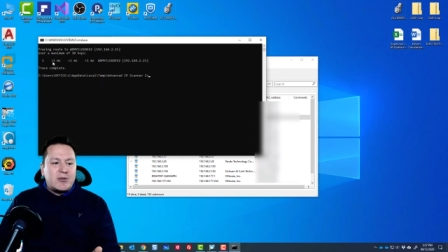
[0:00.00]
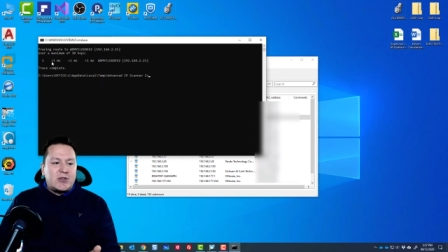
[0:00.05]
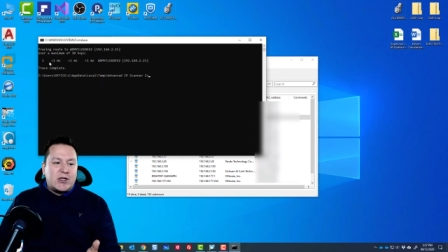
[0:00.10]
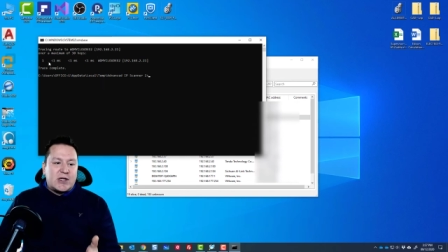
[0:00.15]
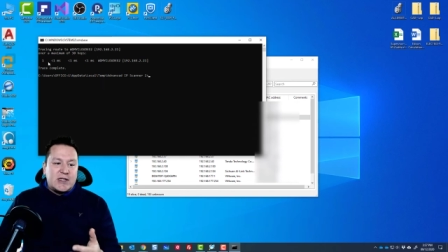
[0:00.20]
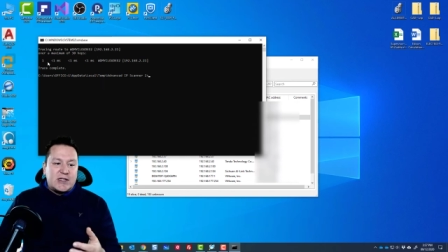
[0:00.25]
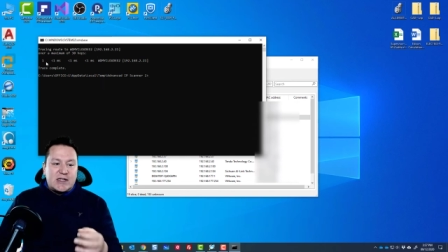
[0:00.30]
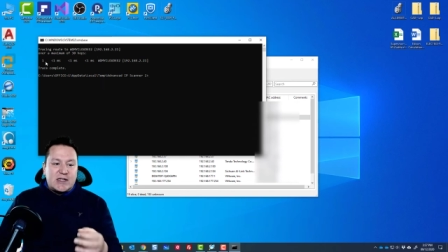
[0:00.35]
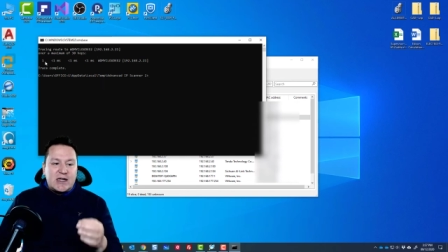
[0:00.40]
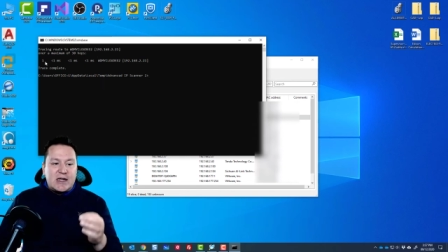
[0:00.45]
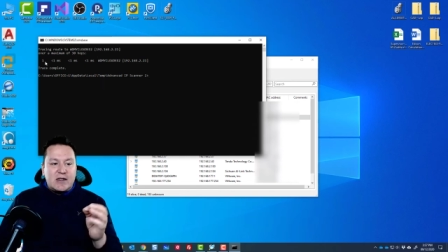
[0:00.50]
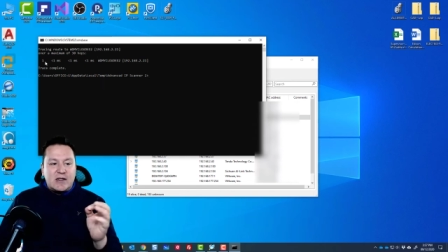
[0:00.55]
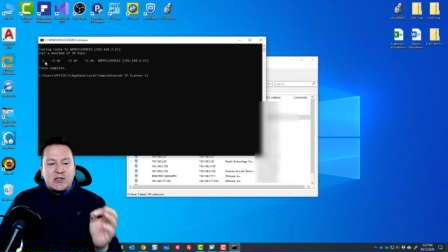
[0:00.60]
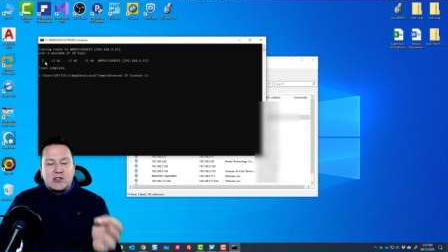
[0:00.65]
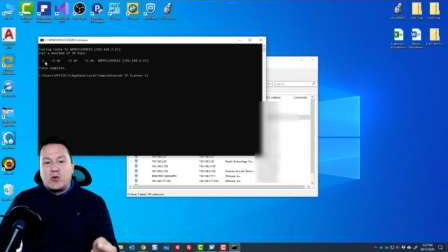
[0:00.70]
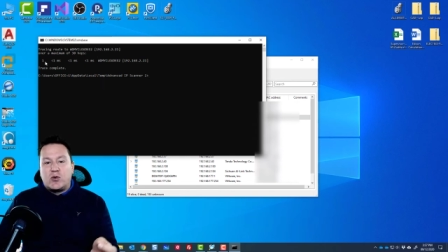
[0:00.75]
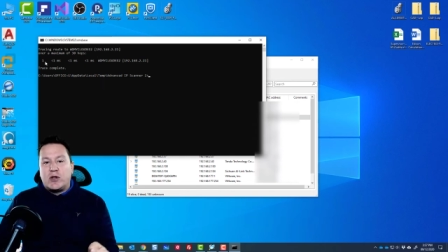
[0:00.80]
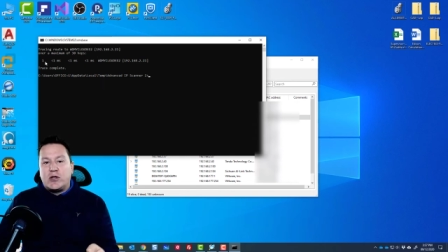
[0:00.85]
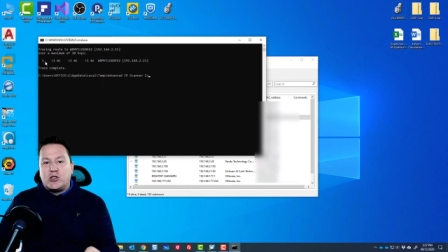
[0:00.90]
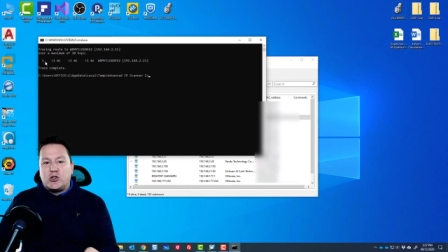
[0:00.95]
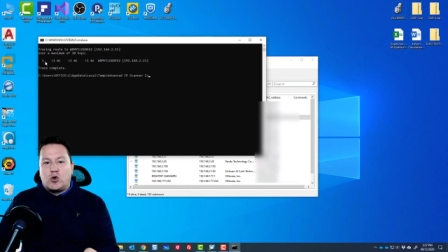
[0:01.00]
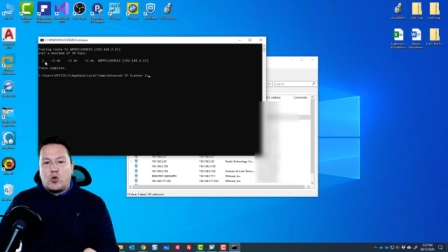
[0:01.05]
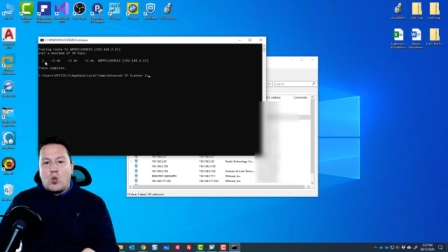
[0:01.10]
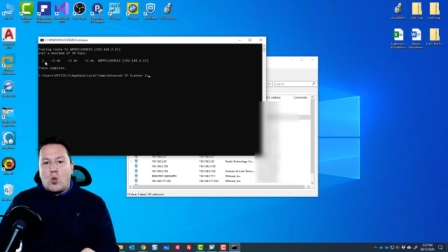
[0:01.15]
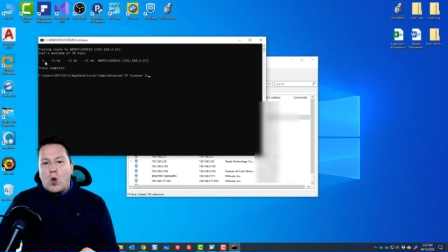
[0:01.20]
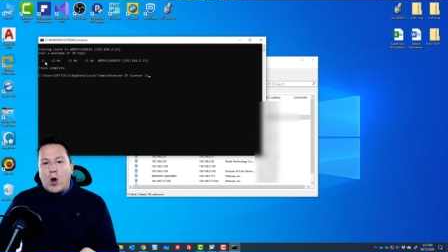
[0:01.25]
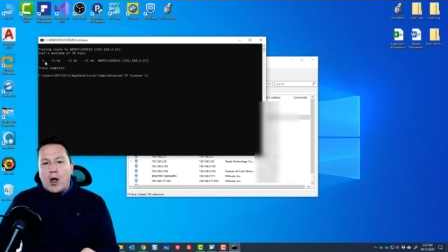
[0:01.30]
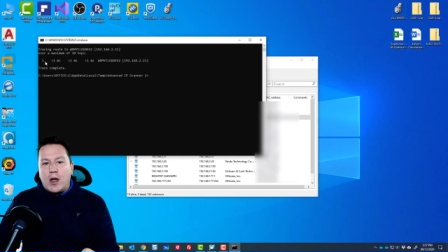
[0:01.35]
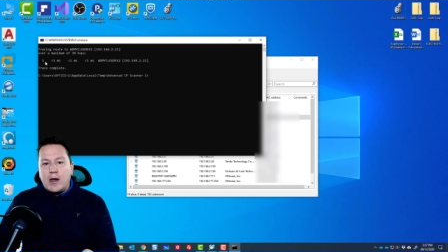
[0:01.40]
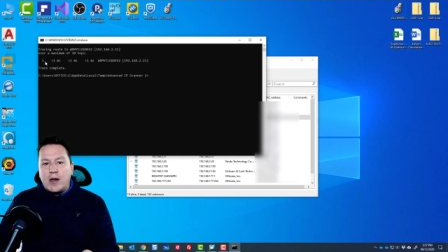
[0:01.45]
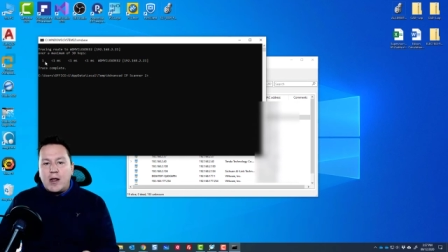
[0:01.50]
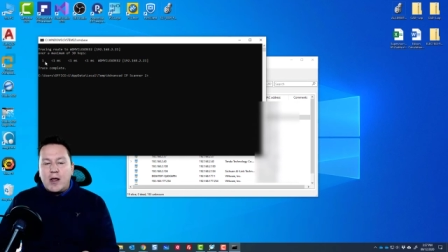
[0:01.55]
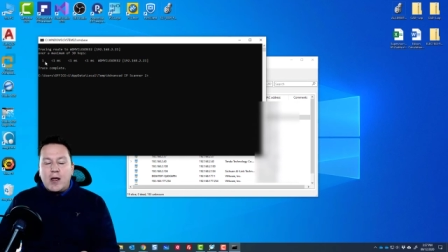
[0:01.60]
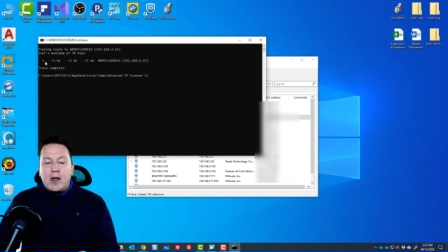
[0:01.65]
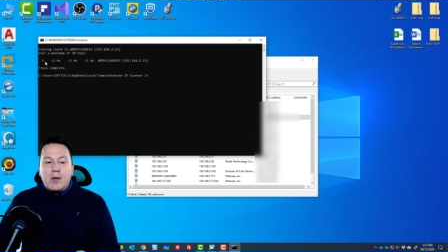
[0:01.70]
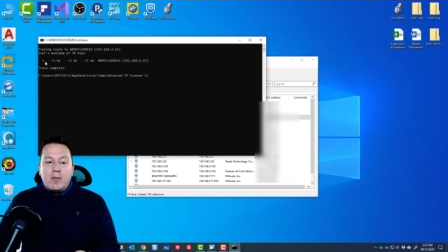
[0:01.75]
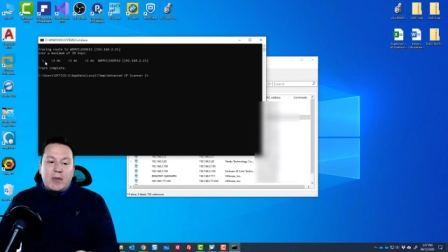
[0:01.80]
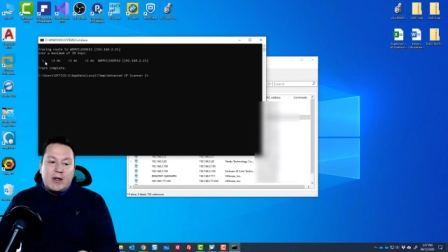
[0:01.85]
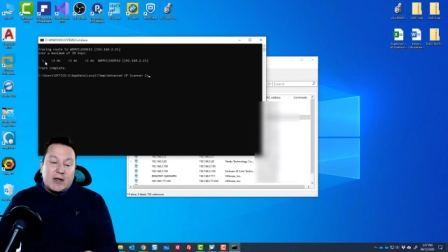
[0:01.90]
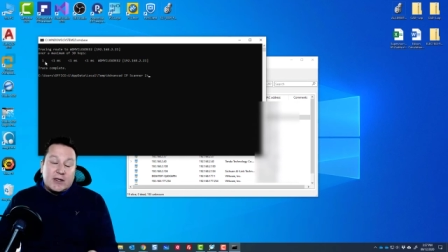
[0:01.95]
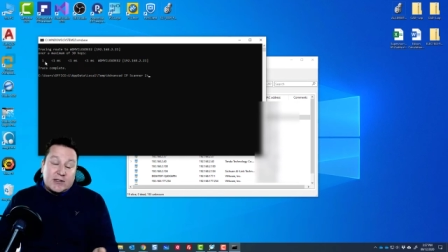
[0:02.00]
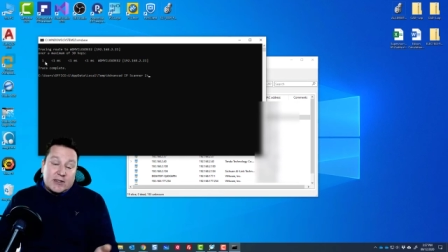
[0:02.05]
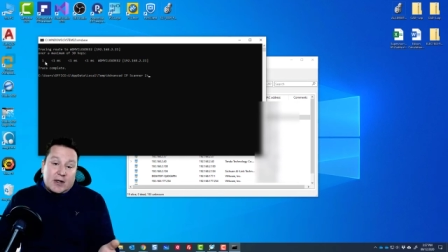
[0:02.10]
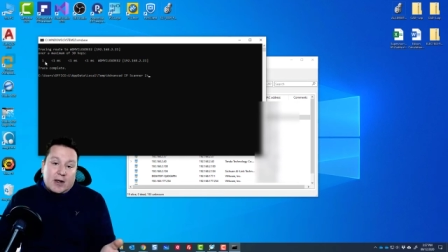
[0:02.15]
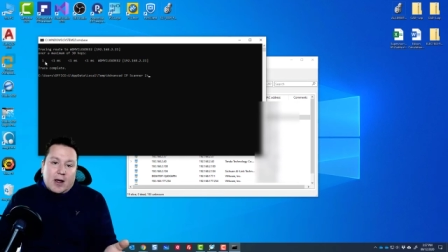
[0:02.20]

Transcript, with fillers: You can see this only took one because